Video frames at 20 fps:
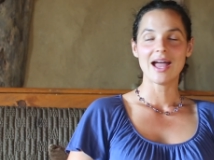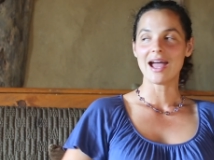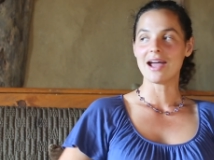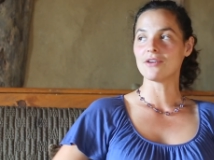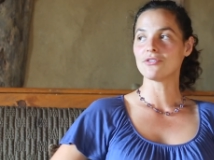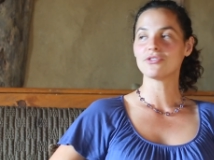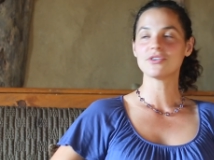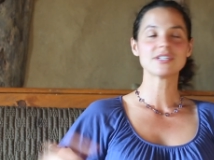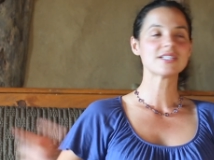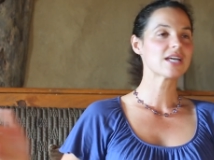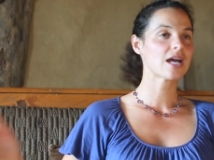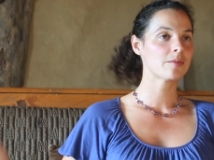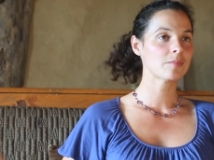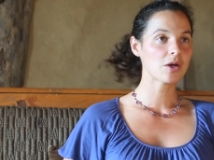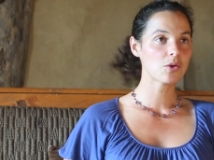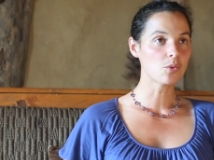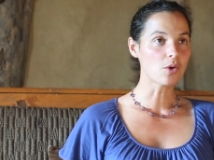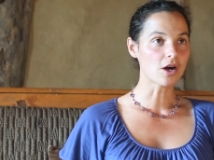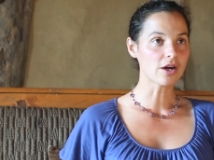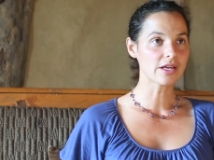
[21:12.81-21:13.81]
Every time
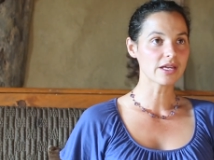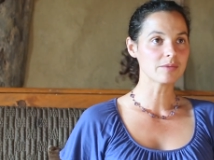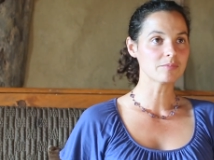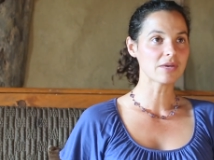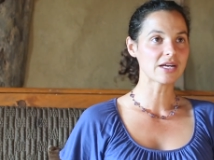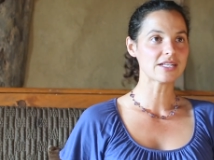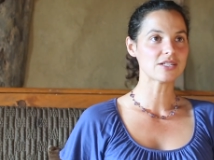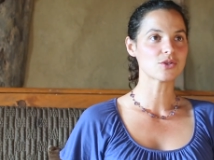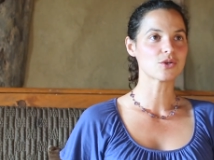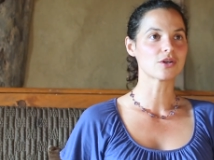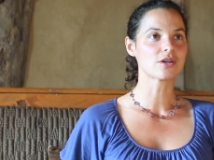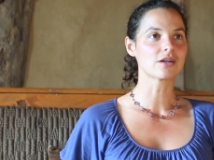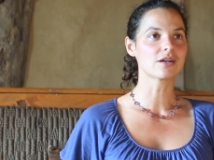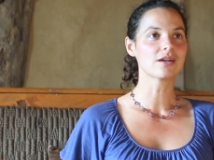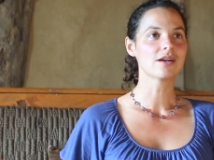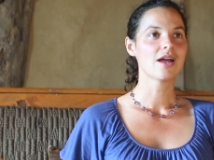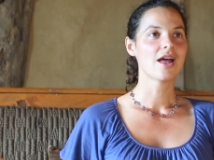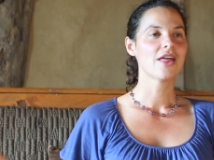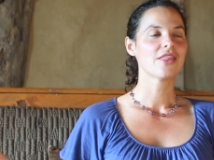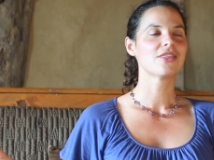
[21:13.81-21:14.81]
I walk in my door,